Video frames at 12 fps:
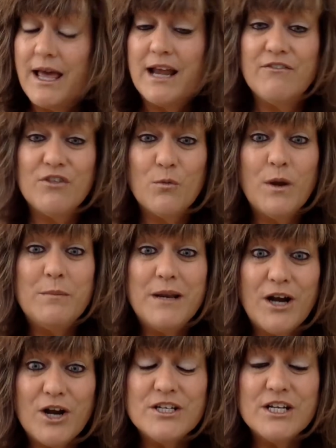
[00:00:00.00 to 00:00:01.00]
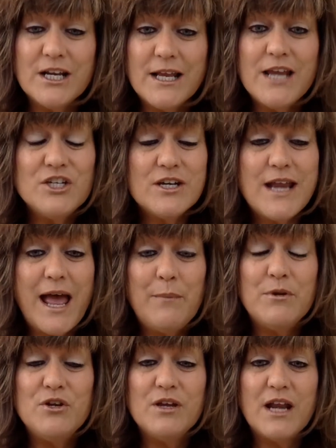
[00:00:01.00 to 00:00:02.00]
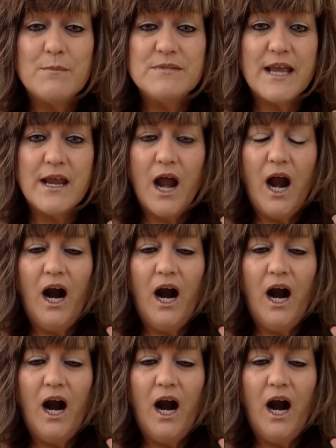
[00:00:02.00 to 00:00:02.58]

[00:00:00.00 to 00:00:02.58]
out of the 1 Minute Articulation app, and you can have them say